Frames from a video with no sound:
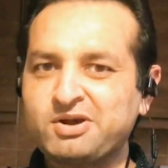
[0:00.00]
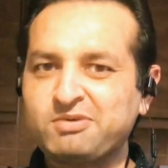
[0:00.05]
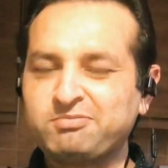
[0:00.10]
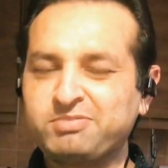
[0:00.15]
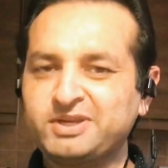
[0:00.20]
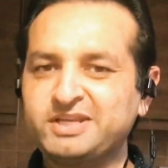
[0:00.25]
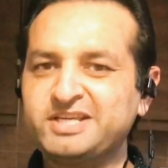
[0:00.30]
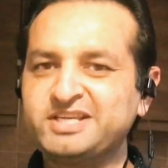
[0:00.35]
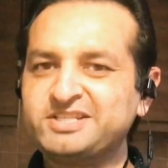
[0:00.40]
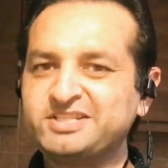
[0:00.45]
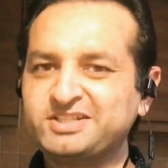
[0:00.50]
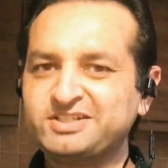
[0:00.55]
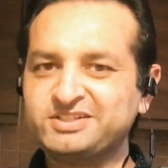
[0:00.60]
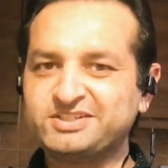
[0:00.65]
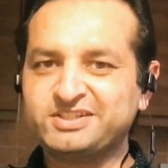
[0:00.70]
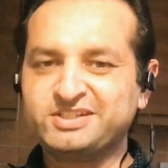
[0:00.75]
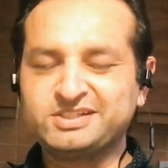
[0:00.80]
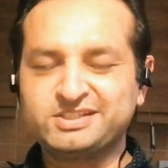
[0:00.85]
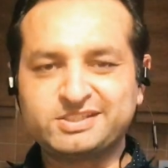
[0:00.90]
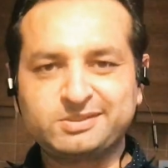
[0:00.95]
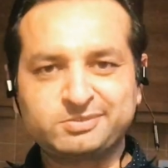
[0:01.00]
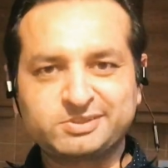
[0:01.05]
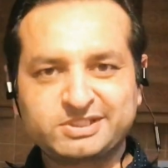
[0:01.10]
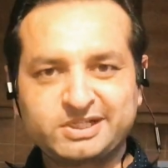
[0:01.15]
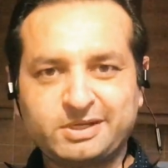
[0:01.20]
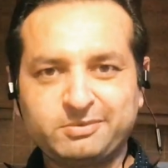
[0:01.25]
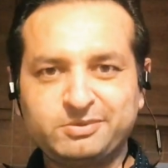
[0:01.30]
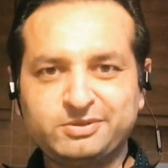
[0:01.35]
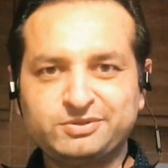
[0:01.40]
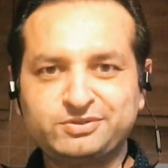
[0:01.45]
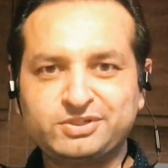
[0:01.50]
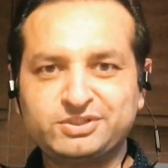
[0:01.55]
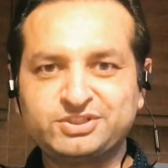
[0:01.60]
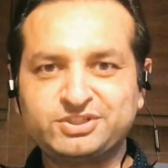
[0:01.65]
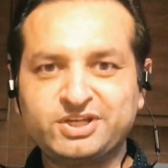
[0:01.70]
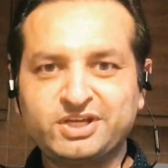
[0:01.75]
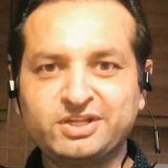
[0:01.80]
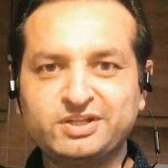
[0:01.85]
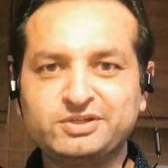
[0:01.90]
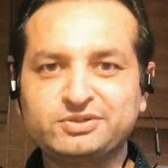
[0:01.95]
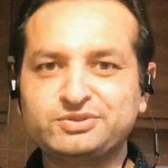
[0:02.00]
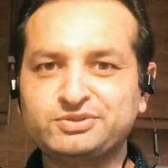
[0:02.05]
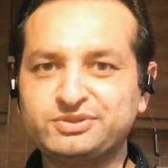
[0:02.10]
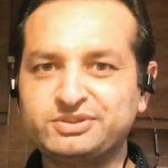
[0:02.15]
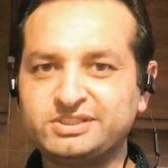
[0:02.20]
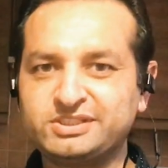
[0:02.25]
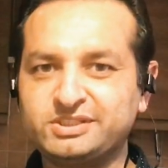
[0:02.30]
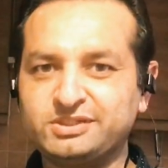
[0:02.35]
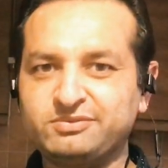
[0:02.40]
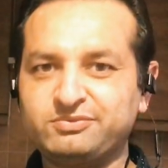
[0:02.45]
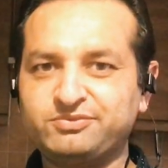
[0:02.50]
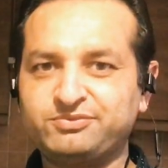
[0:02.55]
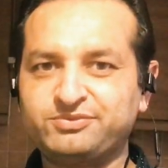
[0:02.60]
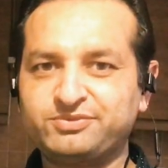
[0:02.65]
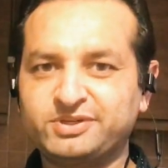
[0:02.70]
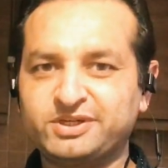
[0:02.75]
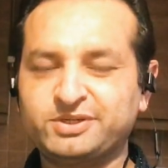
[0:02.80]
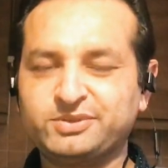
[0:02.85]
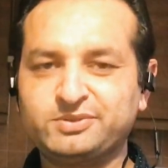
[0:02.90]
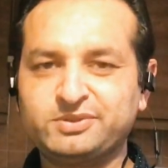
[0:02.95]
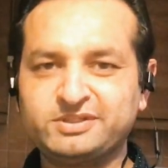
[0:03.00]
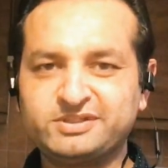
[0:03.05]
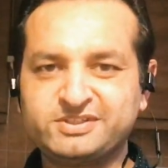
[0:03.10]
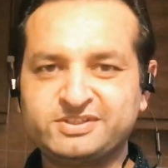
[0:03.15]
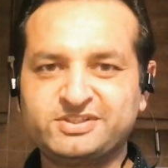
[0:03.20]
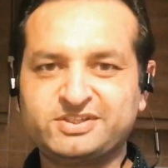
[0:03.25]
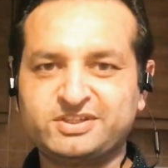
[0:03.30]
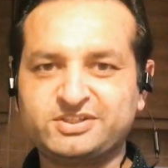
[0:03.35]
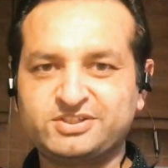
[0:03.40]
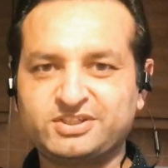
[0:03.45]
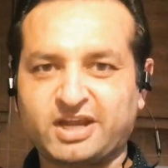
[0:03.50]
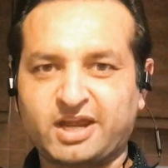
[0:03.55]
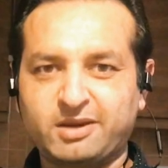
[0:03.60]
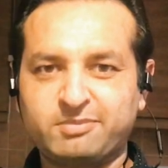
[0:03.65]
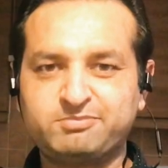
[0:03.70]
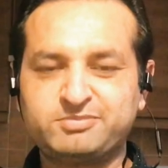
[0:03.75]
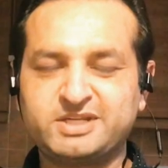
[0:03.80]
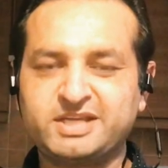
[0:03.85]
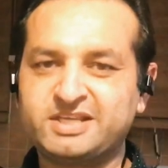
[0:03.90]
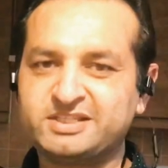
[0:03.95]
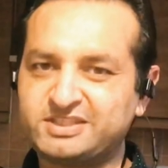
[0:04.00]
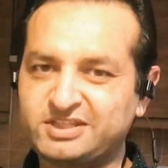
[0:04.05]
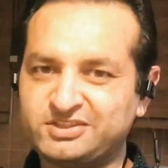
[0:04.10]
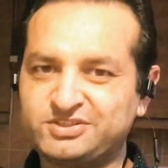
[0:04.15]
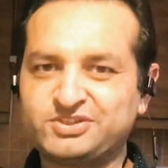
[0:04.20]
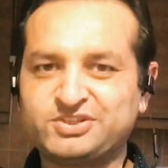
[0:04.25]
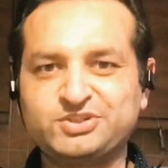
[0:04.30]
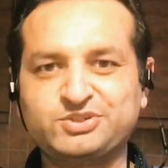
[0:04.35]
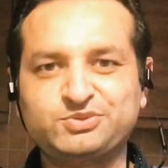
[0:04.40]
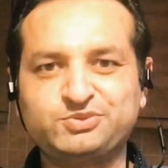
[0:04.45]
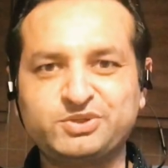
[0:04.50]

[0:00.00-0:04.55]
please consider subscribing to the channel to receive regular such updates and such